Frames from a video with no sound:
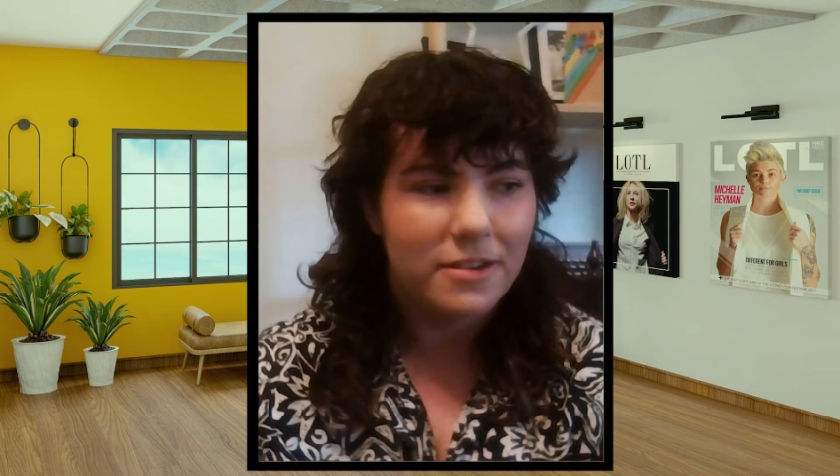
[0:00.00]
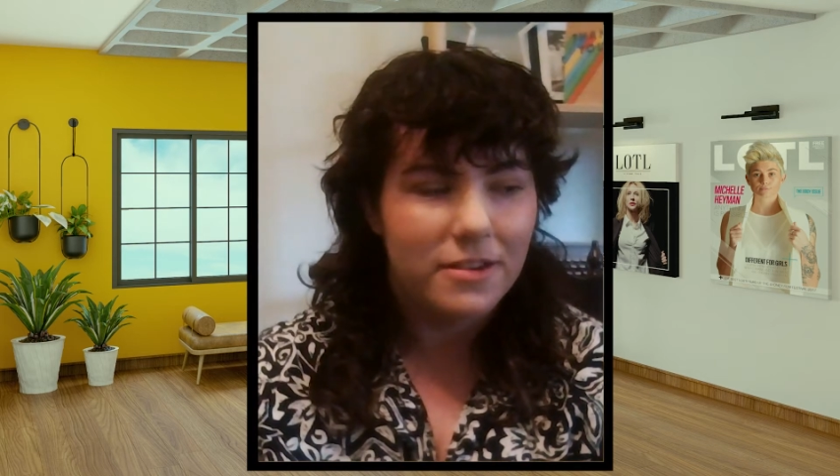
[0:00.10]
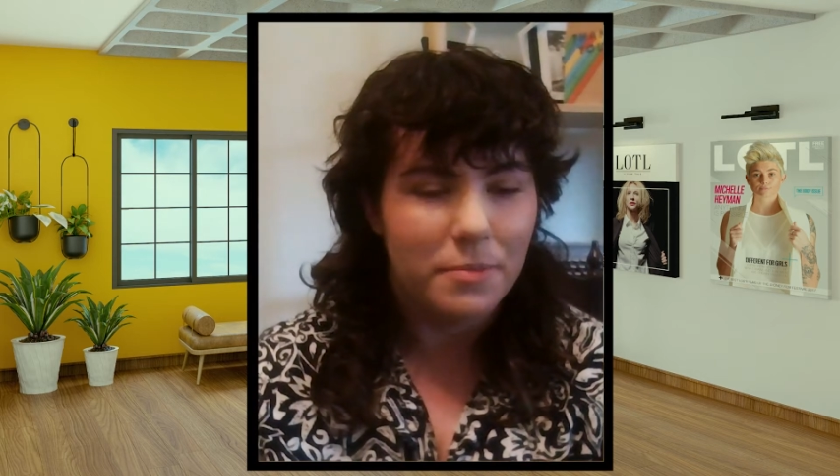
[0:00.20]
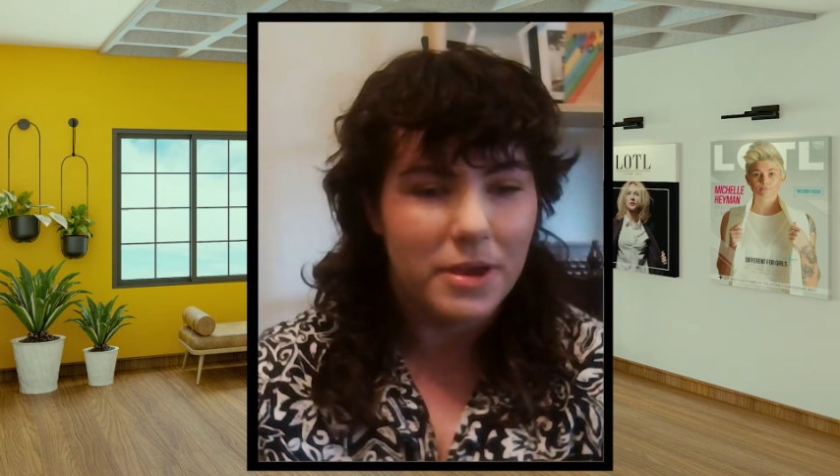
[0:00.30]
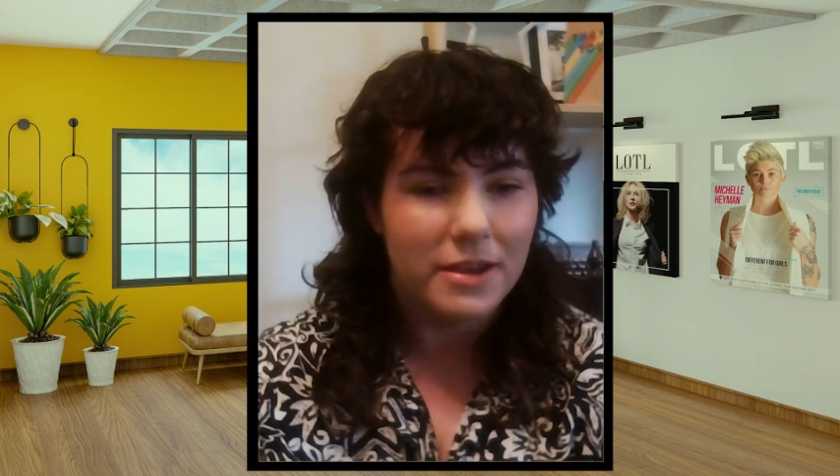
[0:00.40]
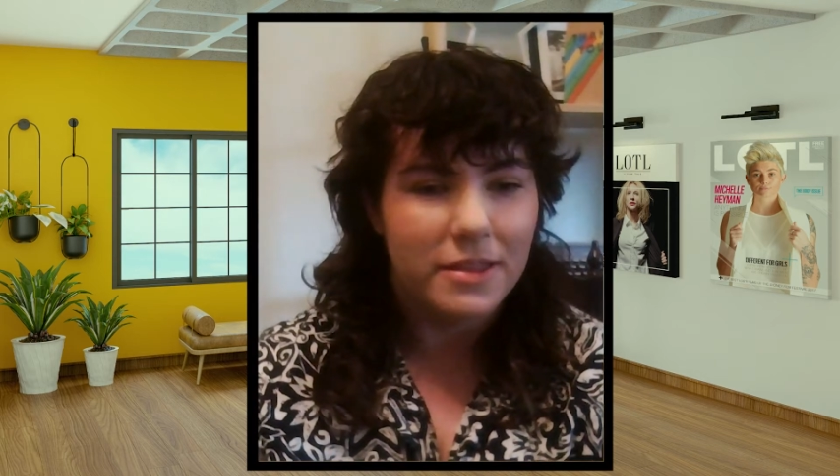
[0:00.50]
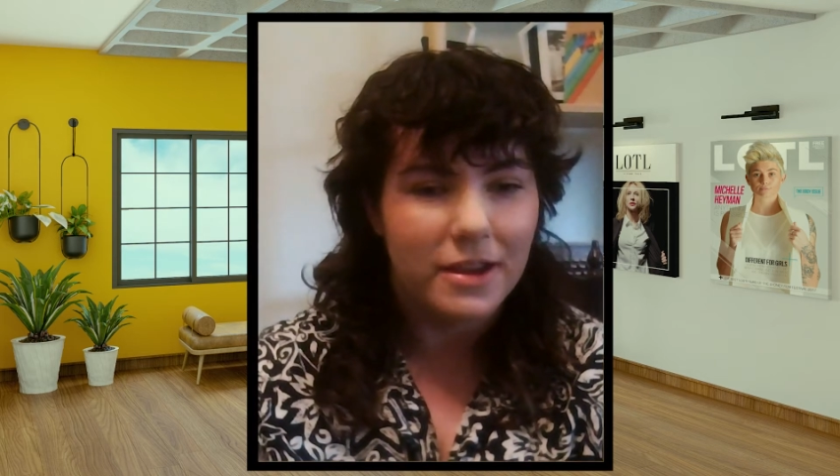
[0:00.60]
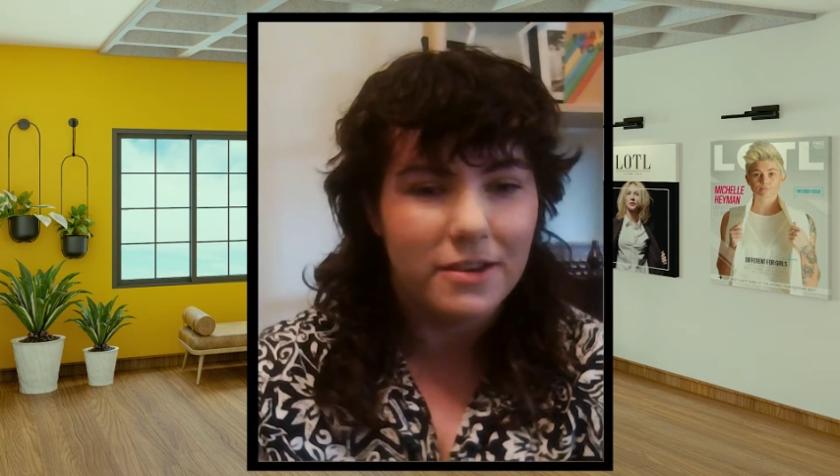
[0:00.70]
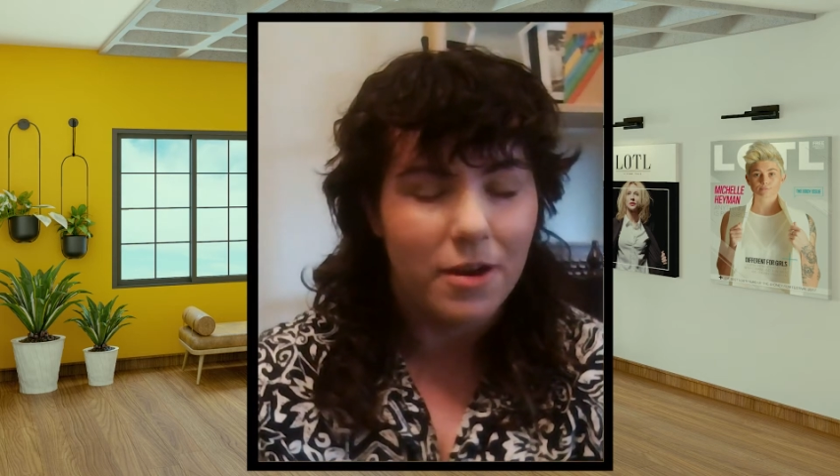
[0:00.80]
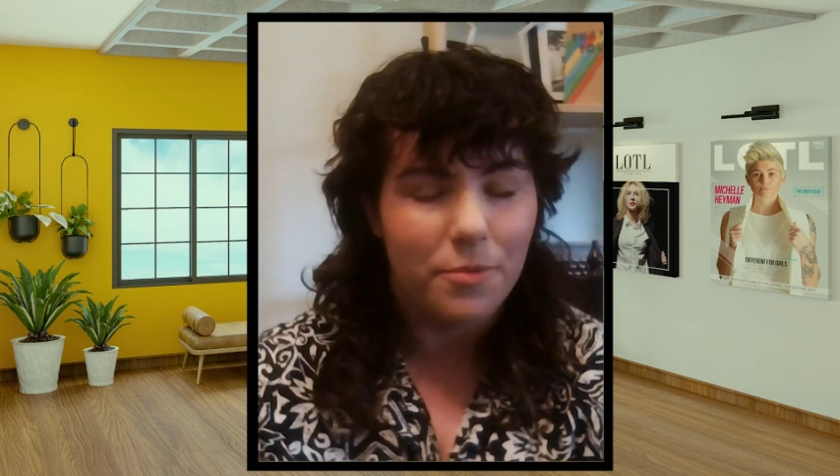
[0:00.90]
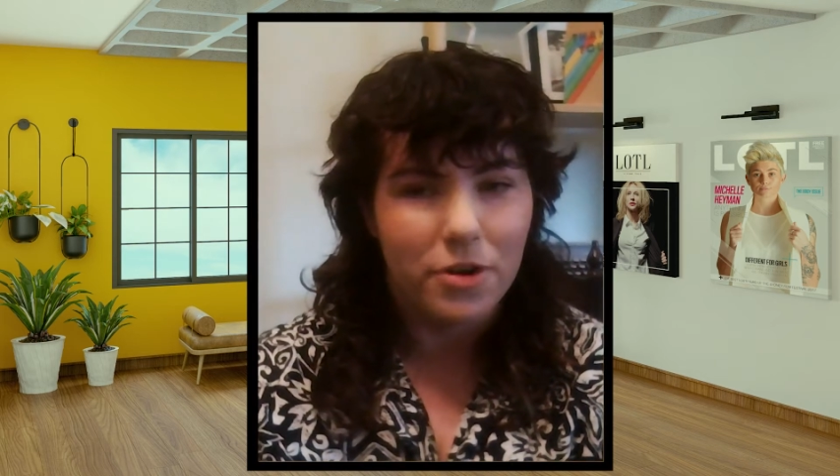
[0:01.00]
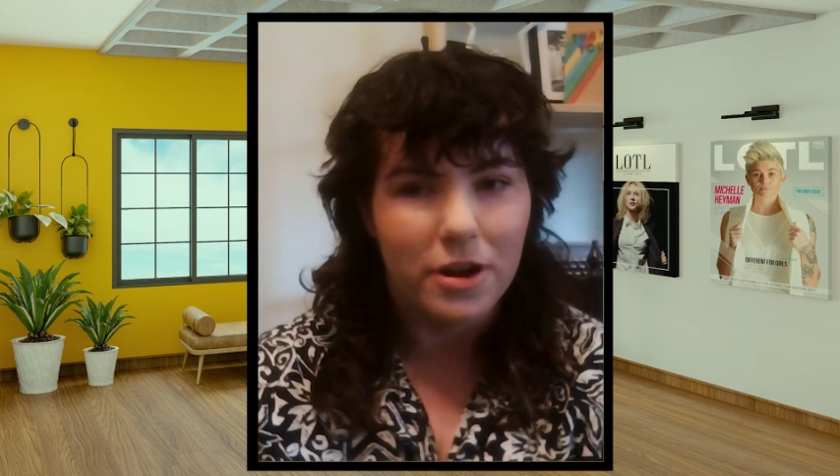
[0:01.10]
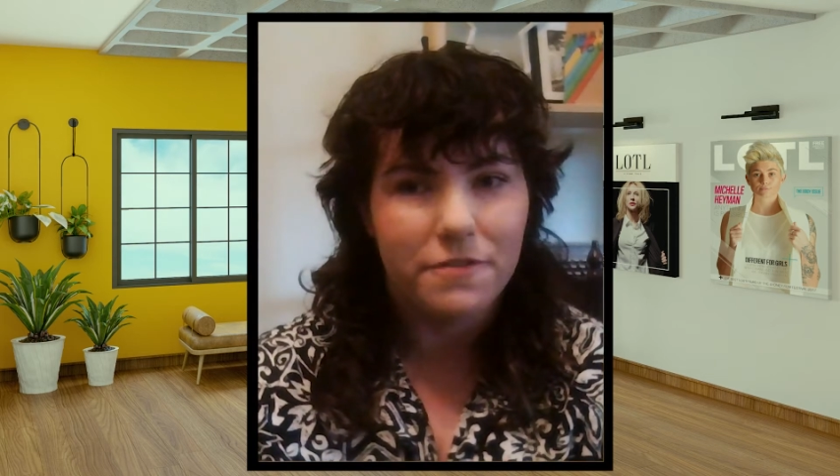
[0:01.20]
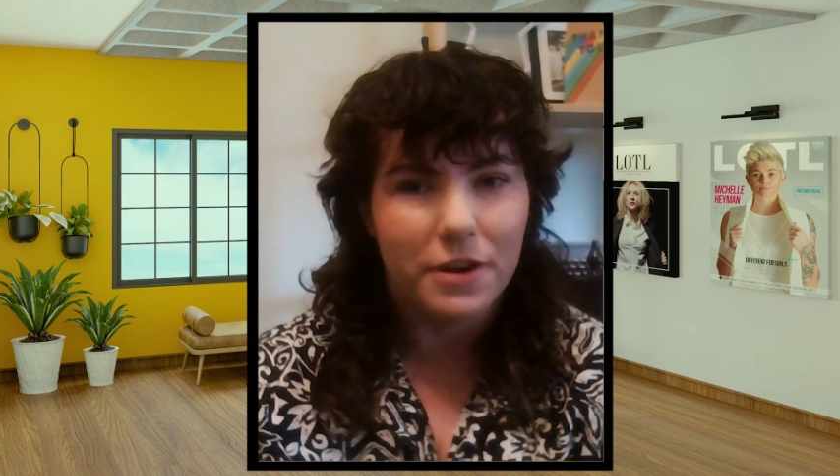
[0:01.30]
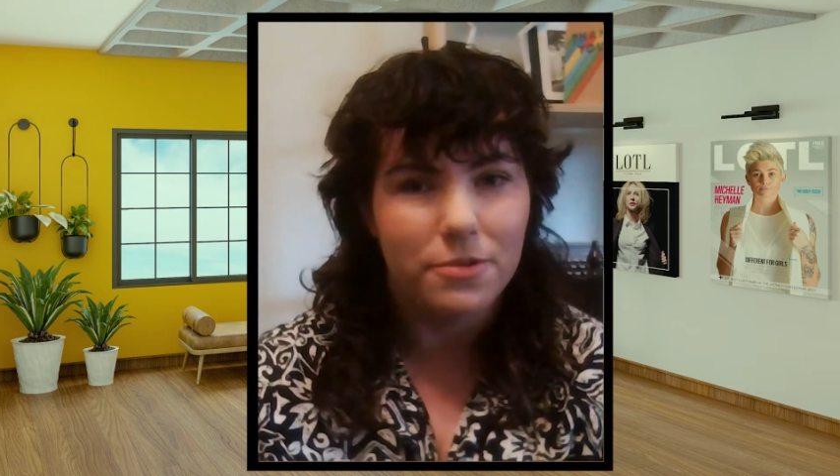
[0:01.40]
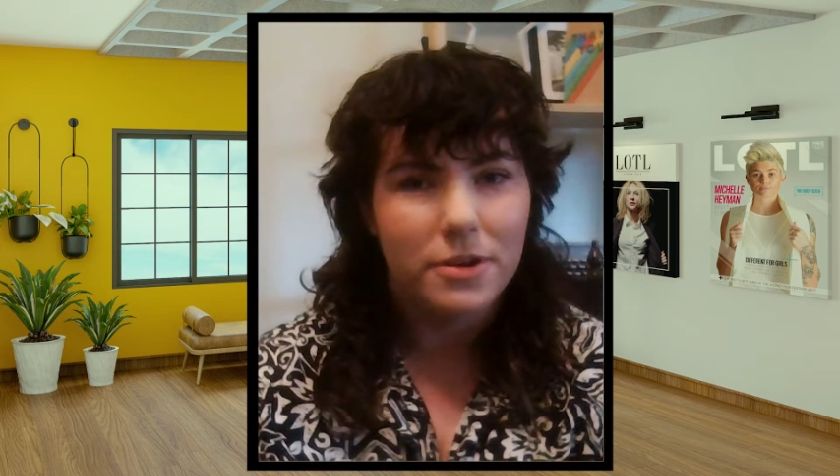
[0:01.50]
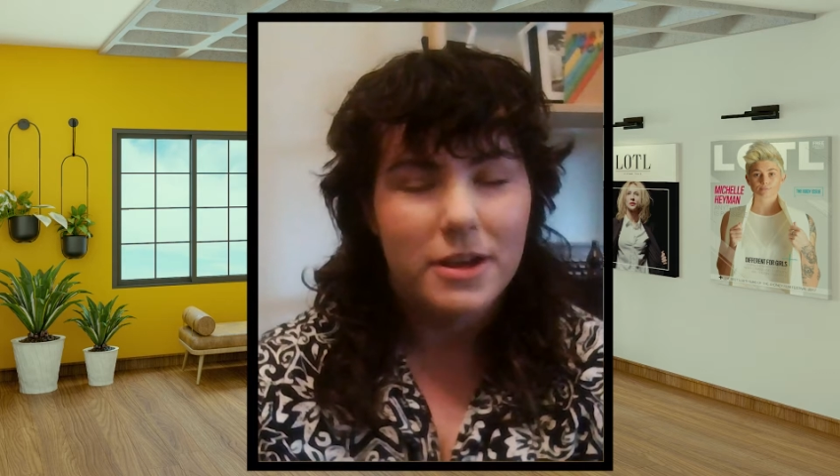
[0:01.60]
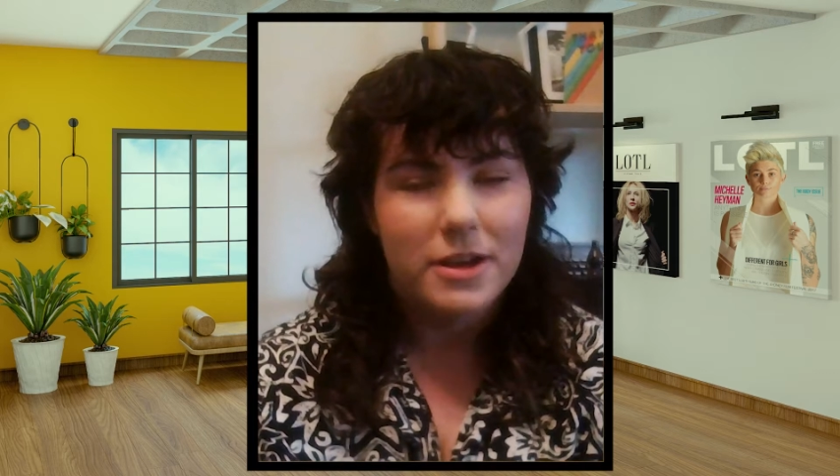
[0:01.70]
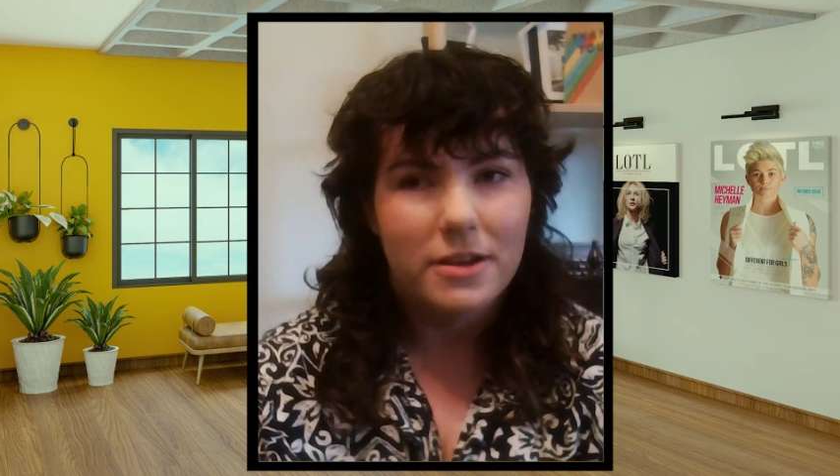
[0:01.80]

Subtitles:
to me at that time when I felt